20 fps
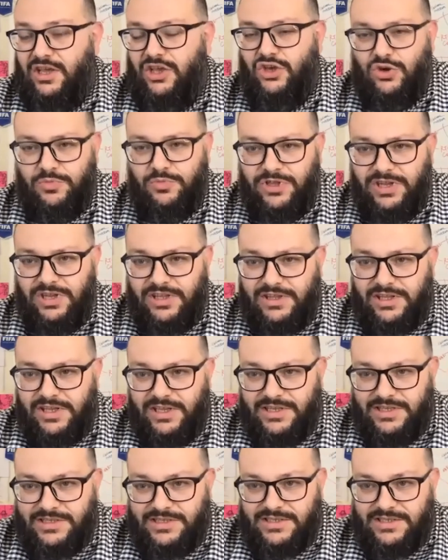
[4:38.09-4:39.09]

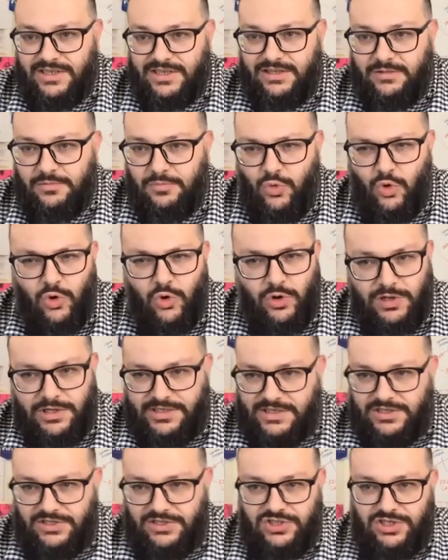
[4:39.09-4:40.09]
communities and
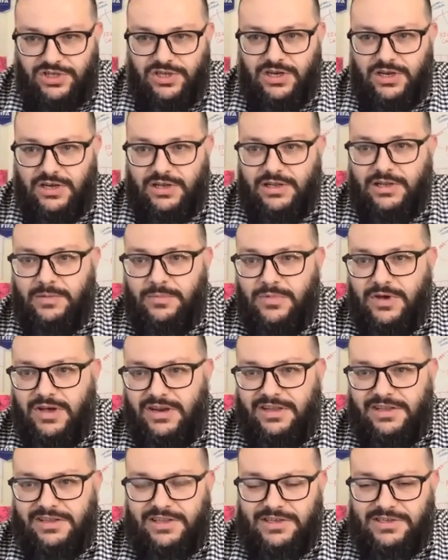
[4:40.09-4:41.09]
malls and general
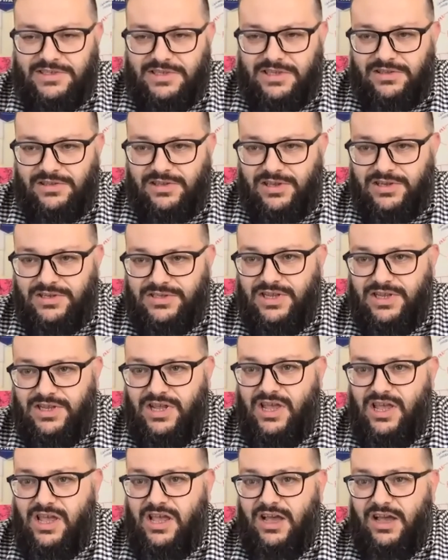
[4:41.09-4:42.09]
marketing centers,
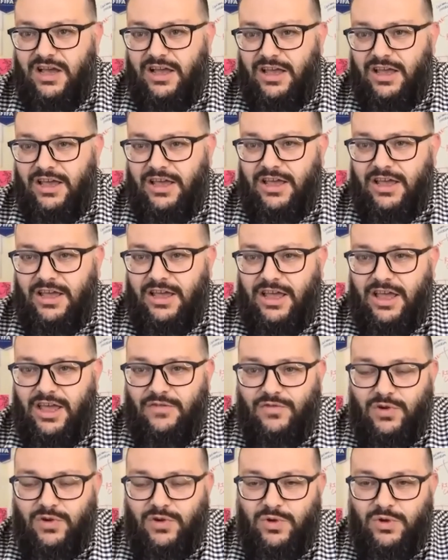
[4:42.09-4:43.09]

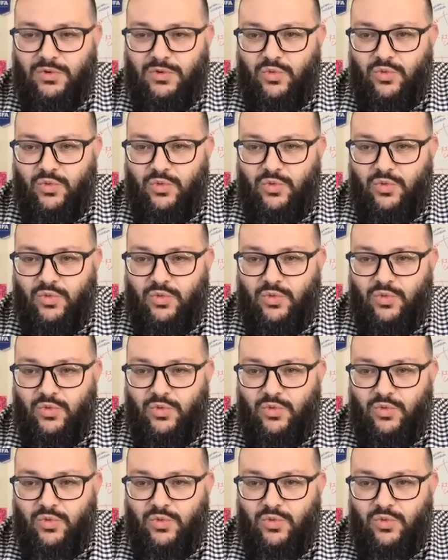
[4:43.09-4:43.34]
everyone